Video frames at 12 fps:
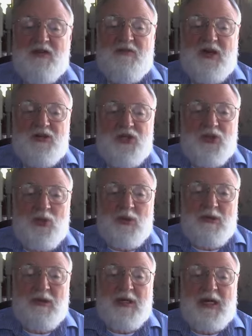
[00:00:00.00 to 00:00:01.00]
of
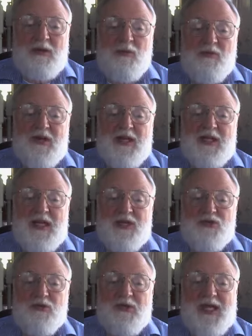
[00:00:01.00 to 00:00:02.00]
onshore, liquefied
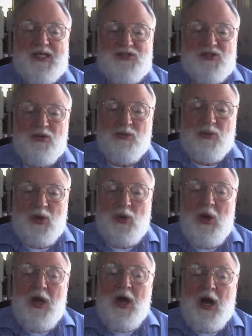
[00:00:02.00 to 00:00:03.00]
natural gas terminal
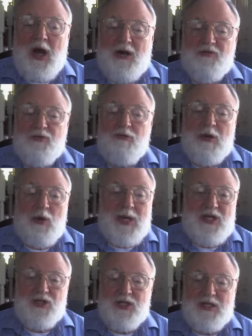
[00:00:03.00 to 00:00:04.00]
off
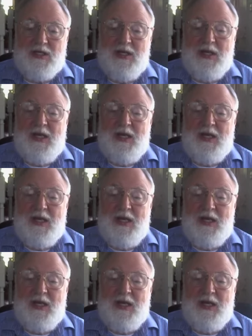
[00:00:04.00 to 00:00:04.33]
Croatia